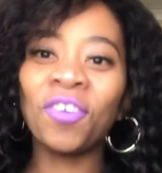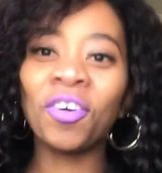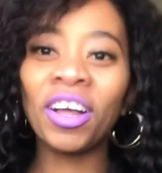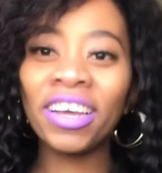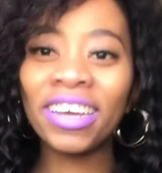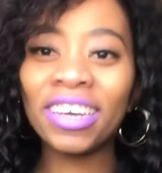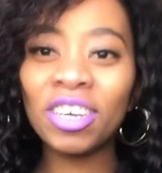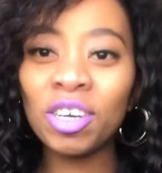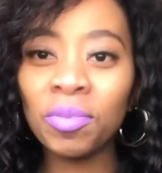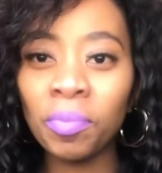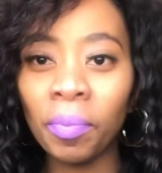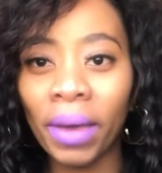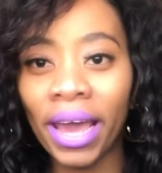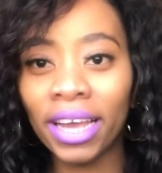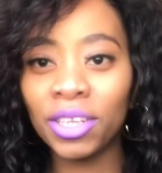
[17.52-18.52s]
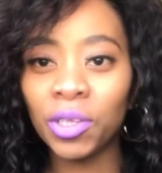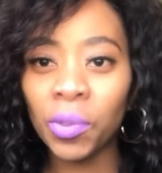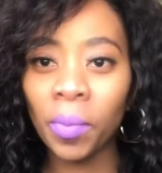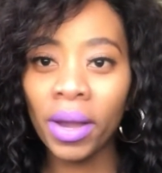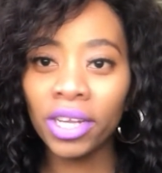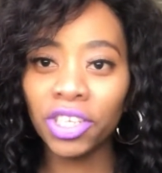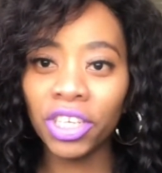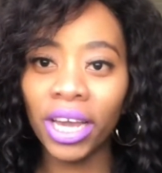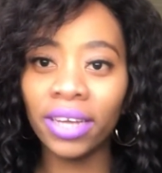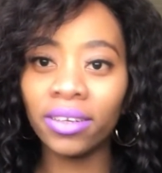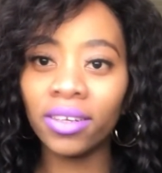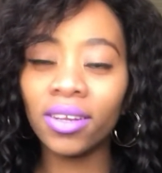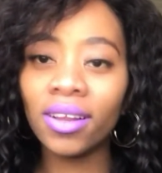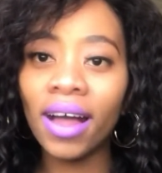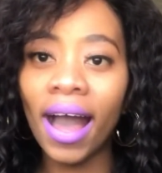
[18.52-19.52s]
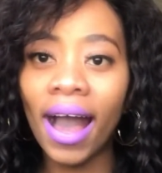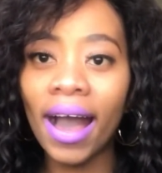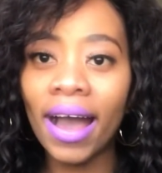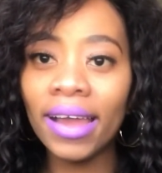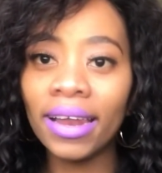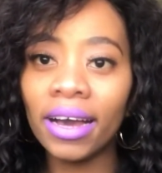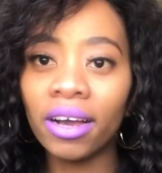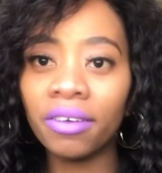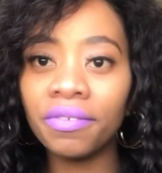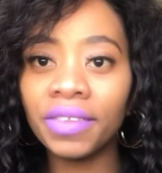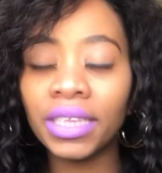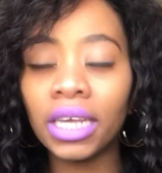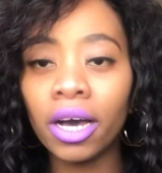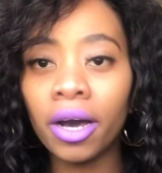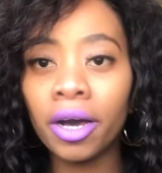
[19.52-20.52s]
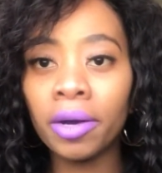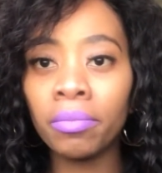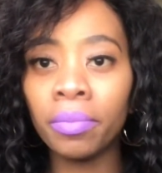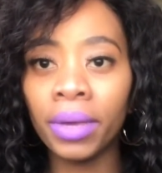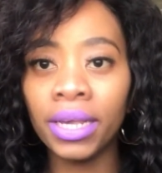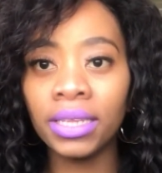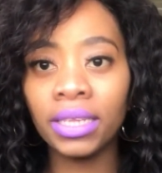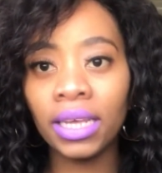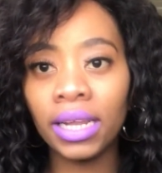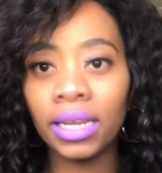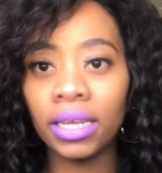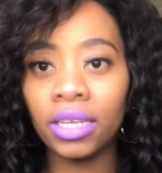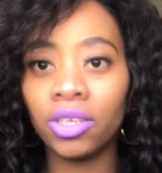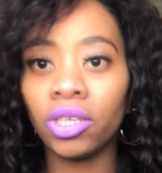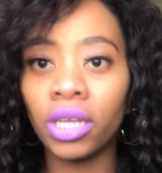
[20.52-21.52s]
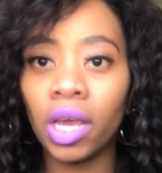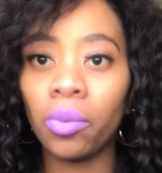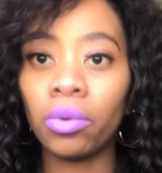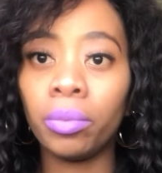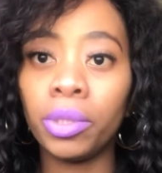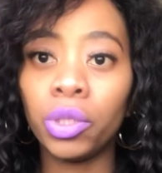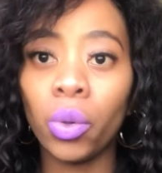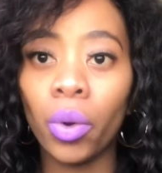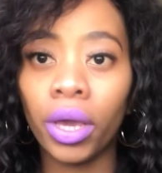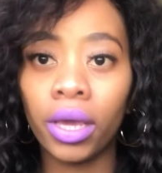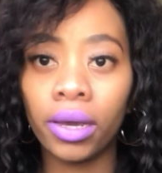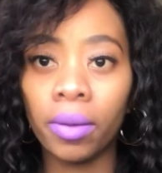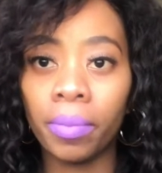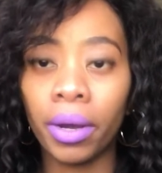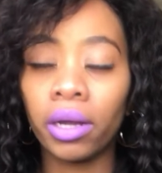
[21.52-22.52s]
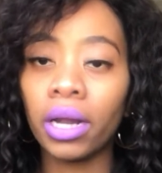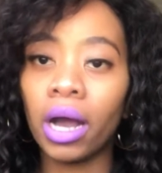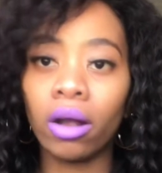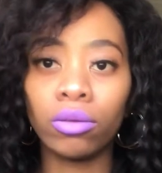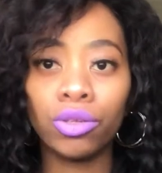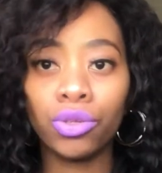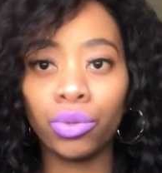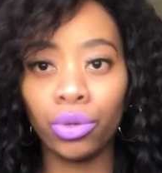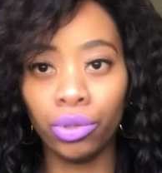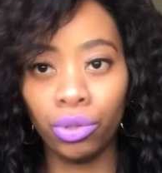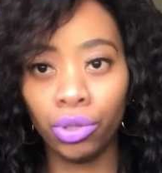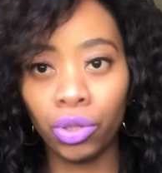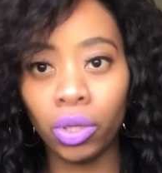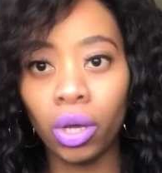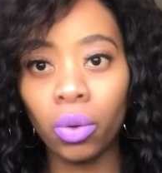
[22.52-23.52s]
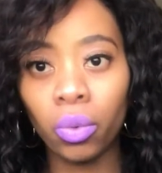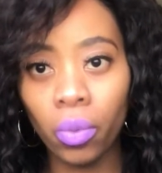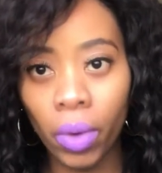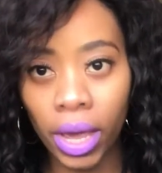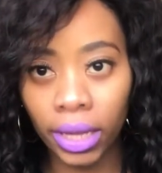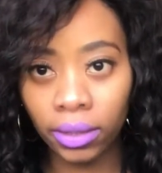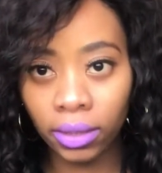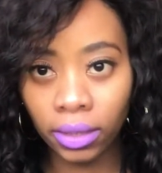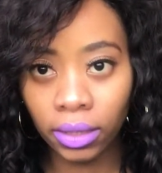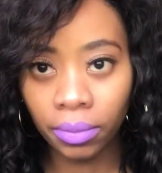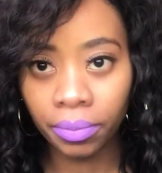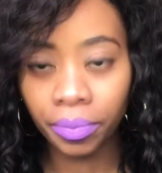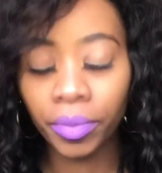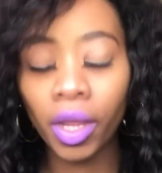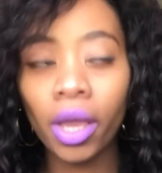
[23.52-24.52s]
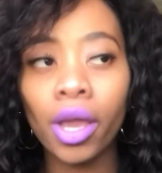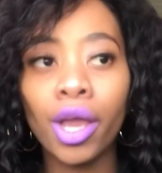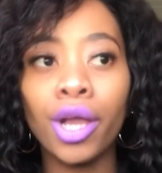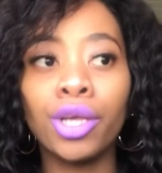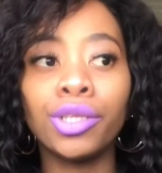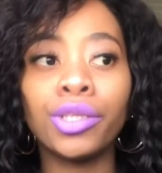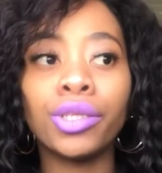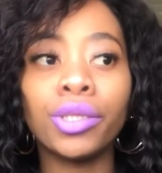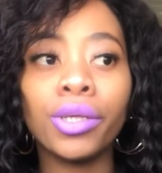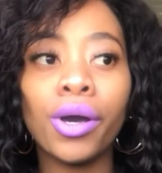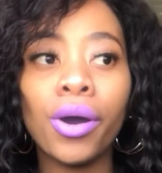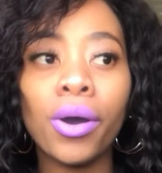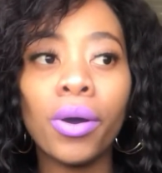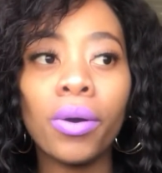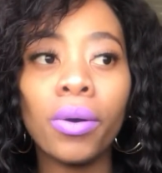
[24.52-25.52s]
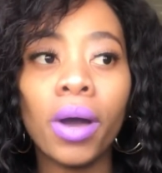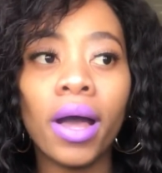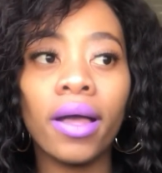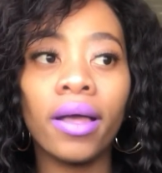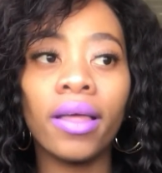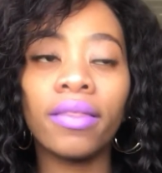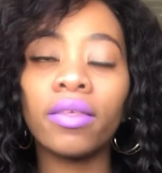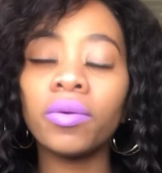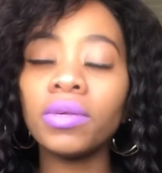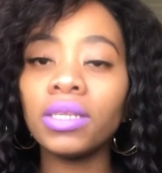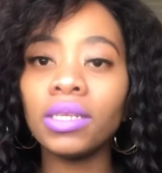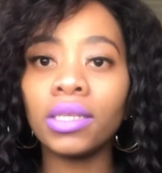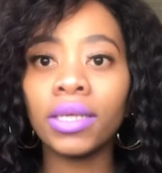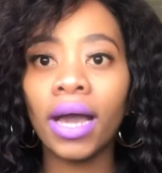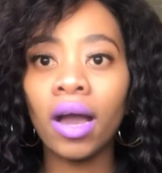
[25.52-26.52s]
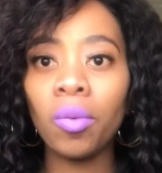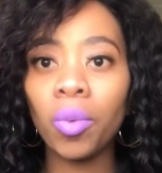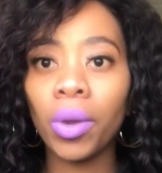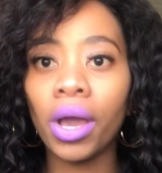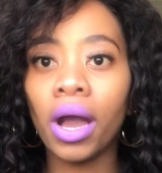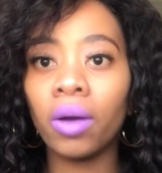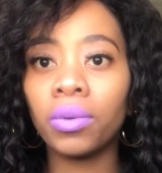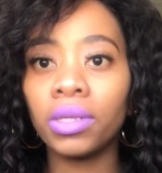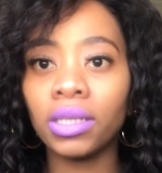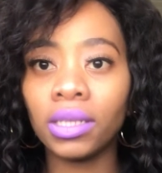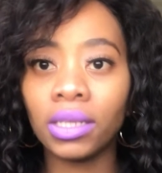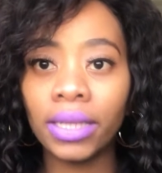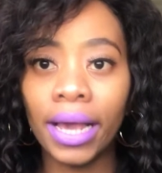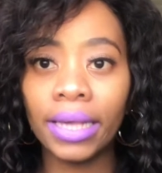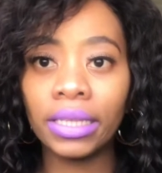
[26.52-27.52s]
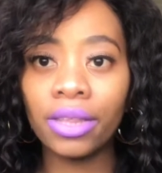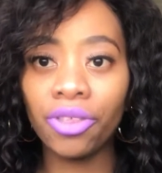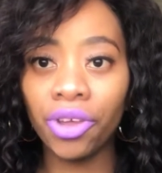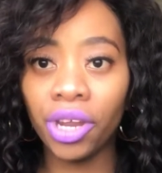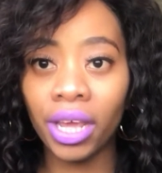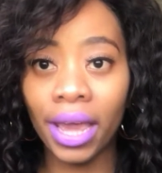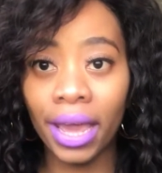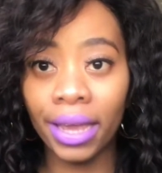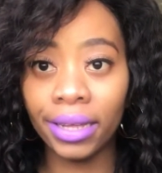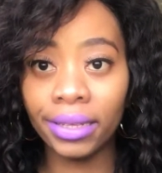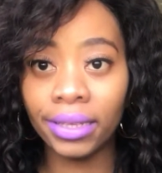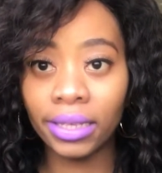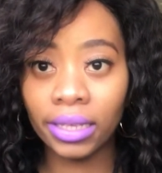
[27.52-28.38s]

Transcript: Welcome back to my channel. Hi loves. Basically today we'll be talking about how to lose weight. So there was a time where I was a size 38